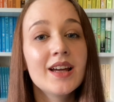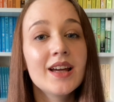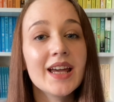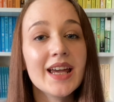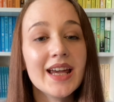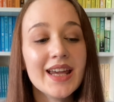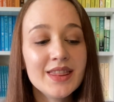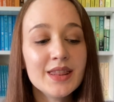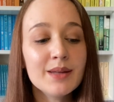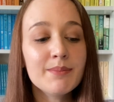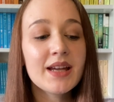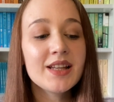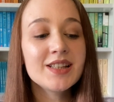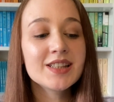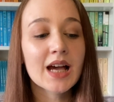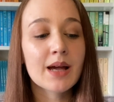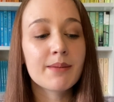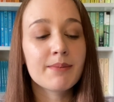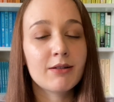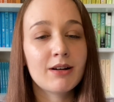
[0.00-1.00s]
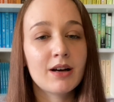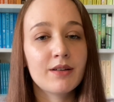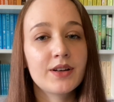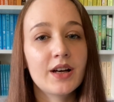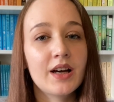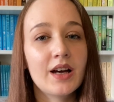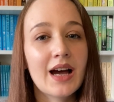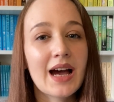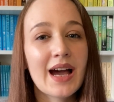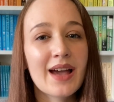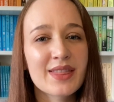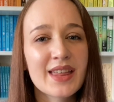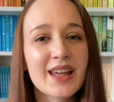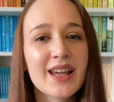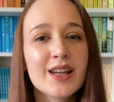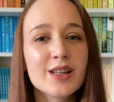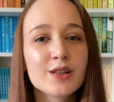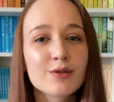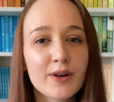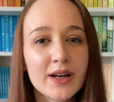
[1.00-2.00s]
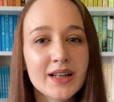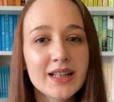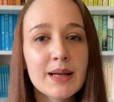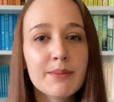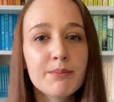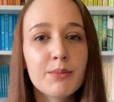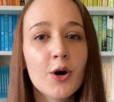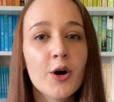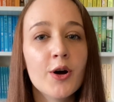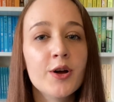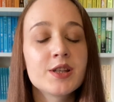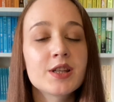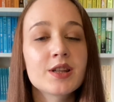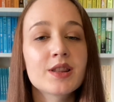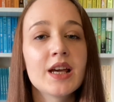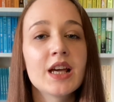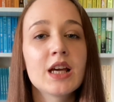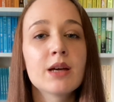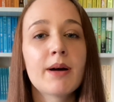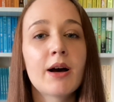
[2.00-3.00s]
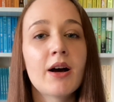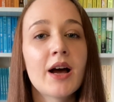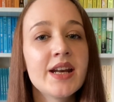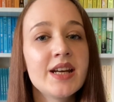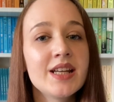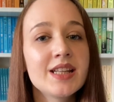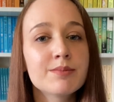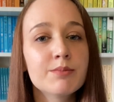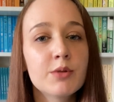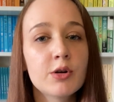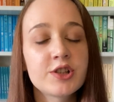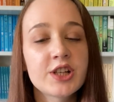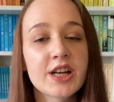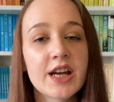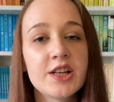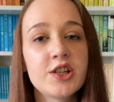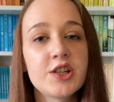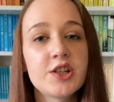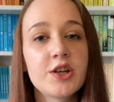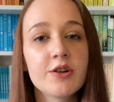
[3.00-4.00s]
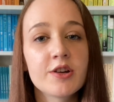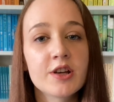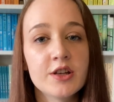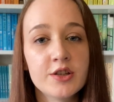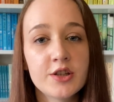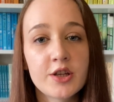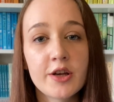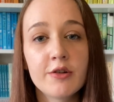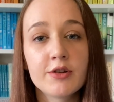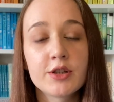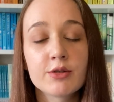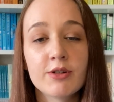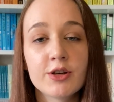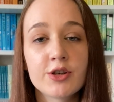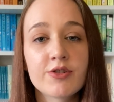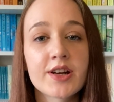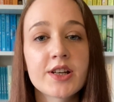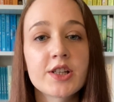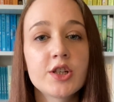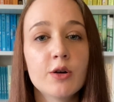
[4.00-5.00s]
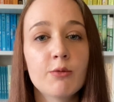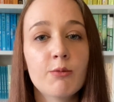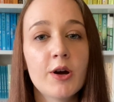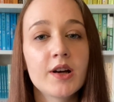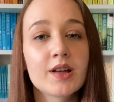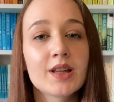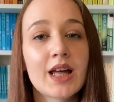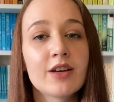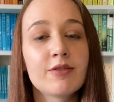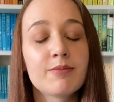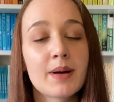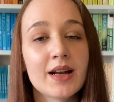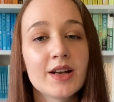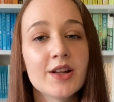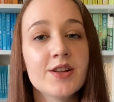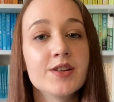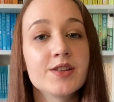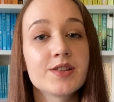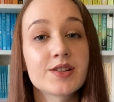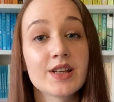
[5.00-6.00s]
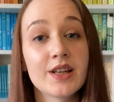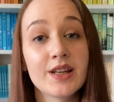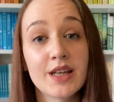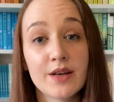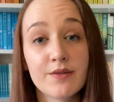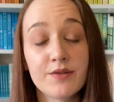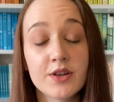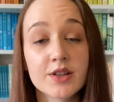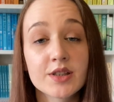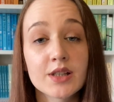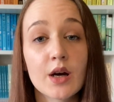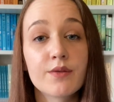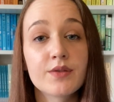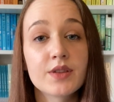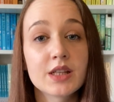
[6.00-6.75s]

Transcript: In the meantime, however, I think it's really important to think about any small changes you can do to address your work-life balance and give yourself the